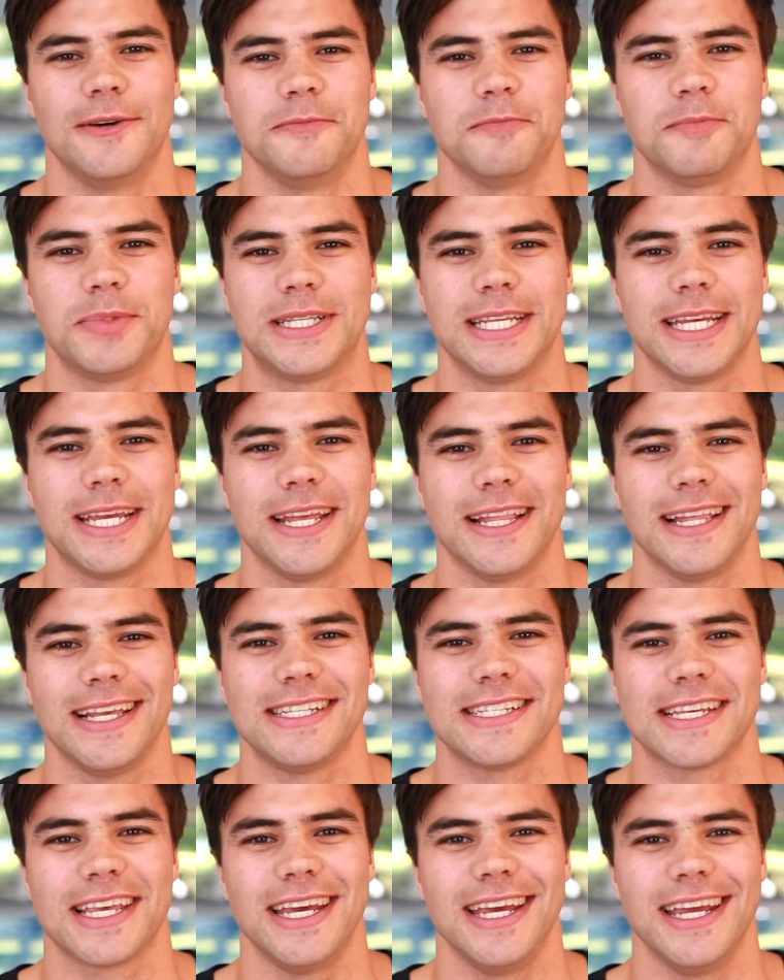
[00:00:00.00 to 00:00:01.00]
particularly
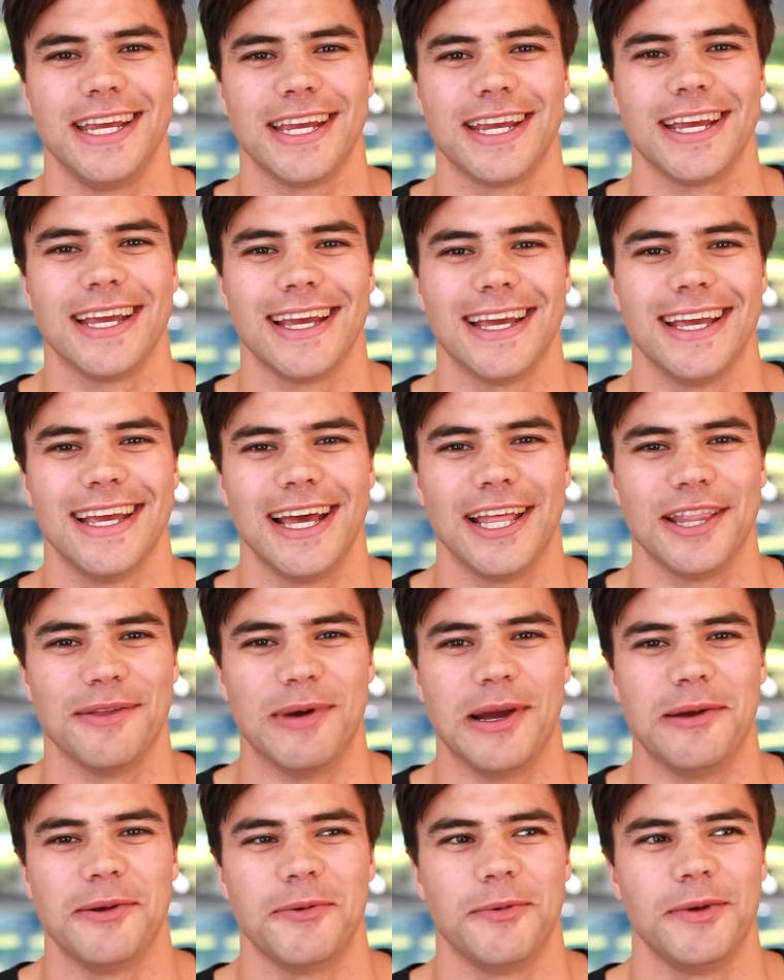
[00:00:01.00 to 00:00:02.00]
skiing at the
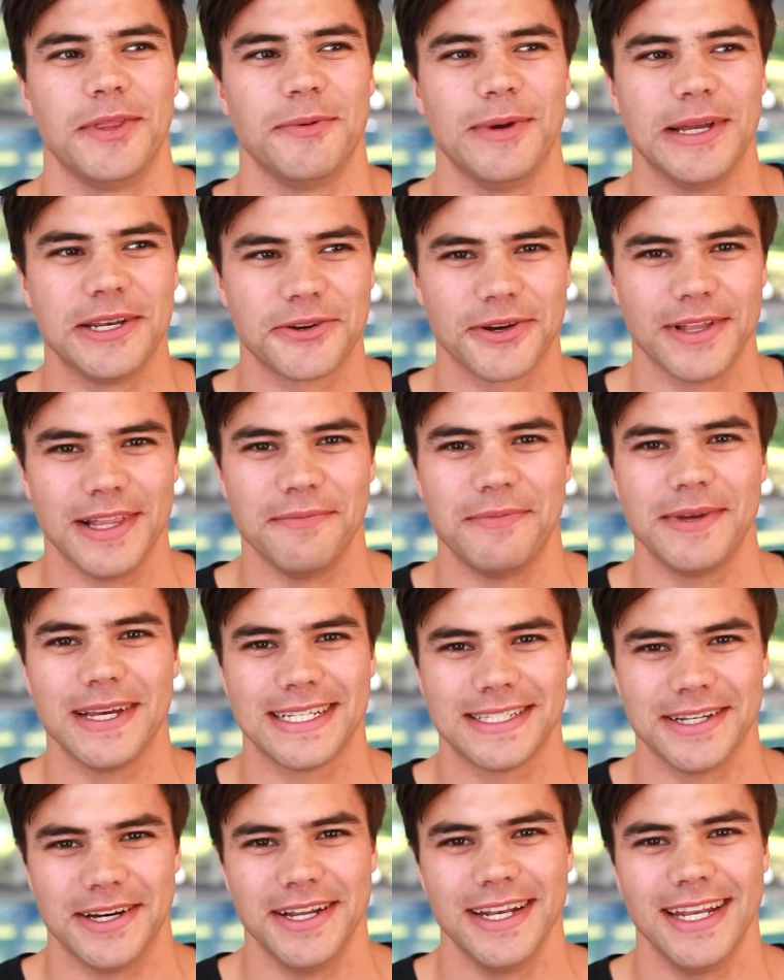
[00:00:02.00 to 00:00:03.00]
moment with the Winter
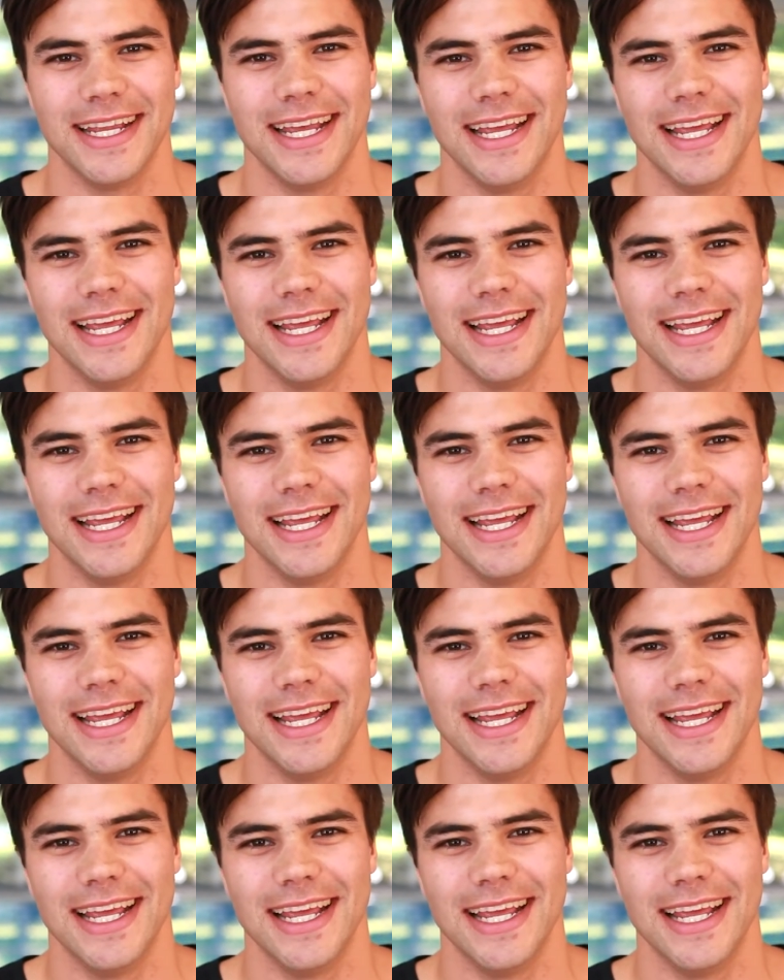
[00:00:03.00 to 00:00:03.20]
Olympics on.